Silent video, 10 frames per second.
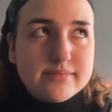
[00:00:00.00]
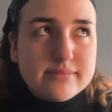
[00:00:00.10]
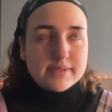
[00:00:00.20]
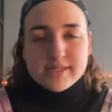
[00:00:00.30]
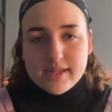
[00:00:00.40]

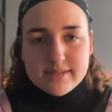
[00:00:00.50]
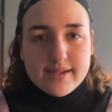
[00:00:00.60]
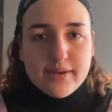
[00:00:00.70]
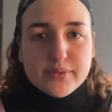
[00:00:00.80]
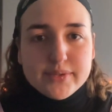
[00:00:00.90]
besides
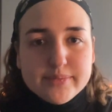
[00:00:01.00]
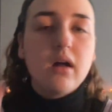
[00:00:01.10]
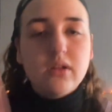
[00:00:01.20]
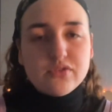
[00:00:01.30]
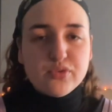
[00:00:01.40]
sound.
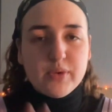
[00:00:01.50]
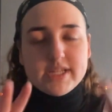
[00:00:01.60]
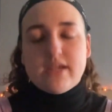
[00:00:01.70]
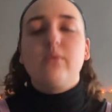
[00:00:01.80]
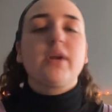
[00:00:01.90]
I'll also
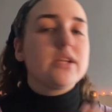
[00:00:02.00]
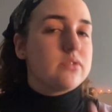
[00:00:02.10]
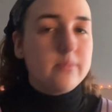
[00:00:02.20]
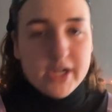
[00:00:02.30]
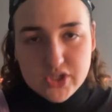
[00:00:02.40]
break down what I
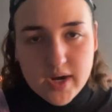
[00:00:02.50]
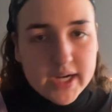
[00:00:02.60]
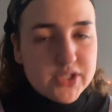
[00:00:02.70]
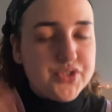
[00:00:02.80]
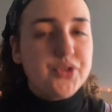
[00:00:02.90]
do in my
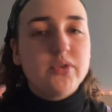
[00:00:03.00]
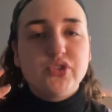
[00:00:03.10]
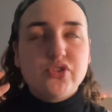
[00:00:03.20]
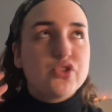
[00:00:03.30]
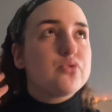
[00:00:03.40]
track in general,
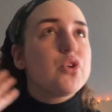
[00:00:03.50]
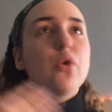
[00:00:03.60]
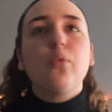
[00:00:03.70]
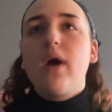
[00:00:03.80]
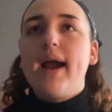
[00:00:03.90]
just so you
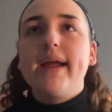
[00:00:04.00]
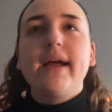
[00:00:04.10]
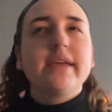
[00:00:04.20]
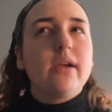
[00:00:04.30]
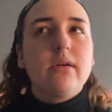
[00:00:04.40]
know why
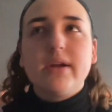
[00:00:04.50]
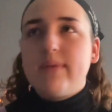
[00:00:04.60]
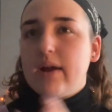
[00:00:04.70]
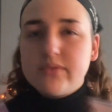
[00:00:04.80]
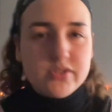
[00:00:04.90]
I carry
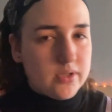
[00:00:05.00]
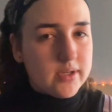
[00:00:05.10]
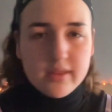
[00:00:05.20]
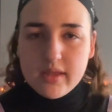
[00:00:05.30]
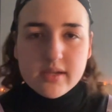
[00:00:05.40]
around
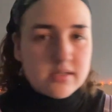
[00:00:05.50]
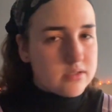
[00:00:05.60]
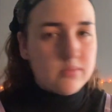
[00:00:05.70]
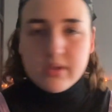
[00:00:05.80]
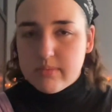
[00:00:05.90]
certain
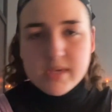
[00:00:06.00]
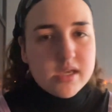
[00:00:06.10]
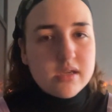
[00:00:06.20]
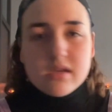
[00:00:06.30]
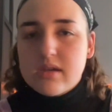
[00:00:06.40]
things with
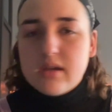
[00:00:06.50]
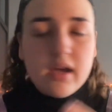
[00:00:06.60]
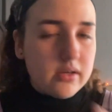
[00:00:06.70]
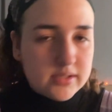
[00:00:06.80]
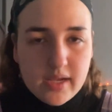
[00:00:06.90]
me
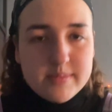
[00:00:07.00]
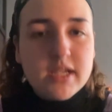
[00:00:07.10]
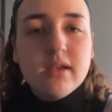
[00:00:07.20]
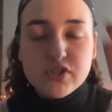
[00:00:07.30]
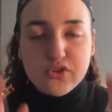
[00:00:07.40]
at all times.
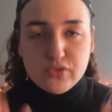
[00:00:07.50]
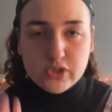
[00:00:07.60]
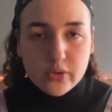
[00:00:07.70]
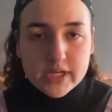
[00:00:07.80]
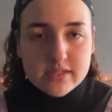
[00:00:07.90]
So for
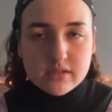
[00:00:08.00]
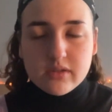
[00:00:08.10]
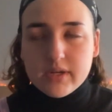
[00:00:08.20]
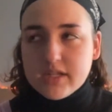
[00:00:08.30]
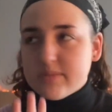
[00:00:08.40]
load-ins and
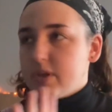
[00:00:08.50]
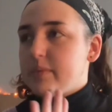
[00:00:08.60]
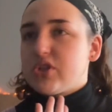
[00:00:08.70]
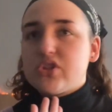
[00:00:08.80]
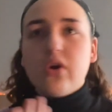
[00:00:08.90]
load-outs, pretty
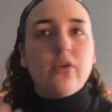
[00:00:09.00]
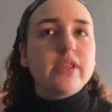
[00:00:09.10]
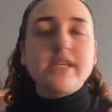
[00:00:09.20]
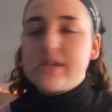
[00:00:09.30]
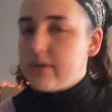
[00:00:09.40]
much all the
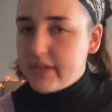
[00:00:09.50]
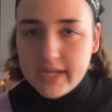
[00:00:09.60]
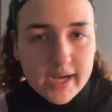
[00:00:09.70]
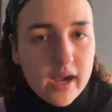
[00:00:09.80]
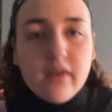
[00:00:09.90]
gear that I
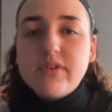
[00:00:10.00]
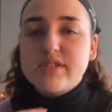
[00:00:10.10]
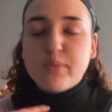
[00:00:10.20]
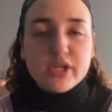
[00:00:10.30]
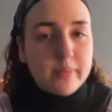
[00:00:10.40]
have is
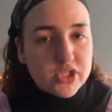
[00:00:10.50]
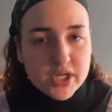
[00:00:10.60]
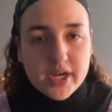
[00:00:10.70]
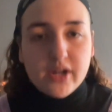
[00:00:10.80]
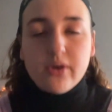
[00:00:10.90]
pretty much
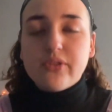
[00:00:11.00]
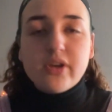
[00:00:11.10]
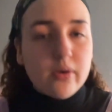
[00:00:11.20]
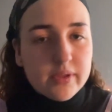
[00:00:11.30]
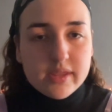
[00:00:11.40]
identical. The
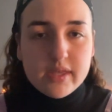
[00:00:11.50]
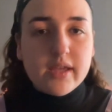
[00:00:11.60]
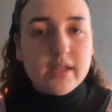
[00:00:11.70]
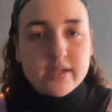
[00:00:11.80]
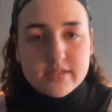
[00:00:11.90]
only thing
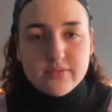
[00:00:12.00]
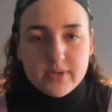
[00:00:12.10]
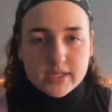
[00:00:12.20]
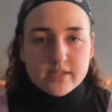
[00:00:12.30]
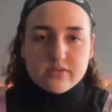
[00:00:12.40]
that is
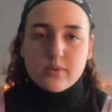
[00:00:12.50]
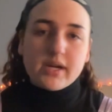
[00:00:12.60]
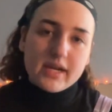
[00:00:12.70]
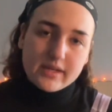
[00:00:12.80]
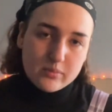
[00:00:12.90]
different is what
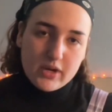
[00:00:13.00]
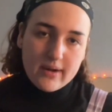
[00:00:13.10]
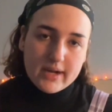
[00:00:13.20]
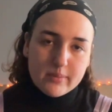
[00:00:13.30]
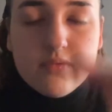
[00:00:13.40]
I am
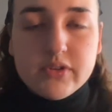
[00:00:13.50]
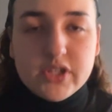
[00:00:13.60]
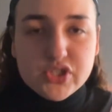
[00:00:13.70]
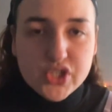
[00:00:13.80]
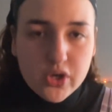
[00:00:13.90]
wearing. For
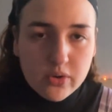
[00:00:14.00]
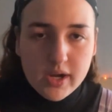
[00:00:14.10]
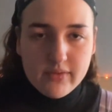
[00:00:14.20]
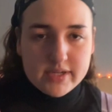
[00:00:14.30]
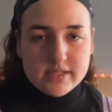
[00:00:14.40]
this show,
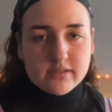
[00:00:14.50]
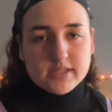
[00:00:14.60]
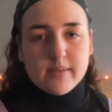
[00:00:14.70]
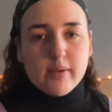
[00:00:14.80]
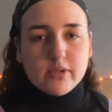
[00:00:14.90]
every single
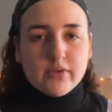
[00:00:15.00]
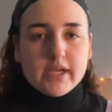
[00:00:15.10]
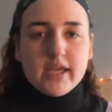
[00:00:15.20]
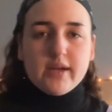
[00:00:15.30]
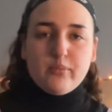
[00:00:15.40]
time I'm
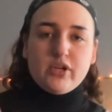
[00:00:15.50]
loading in, I'm pretty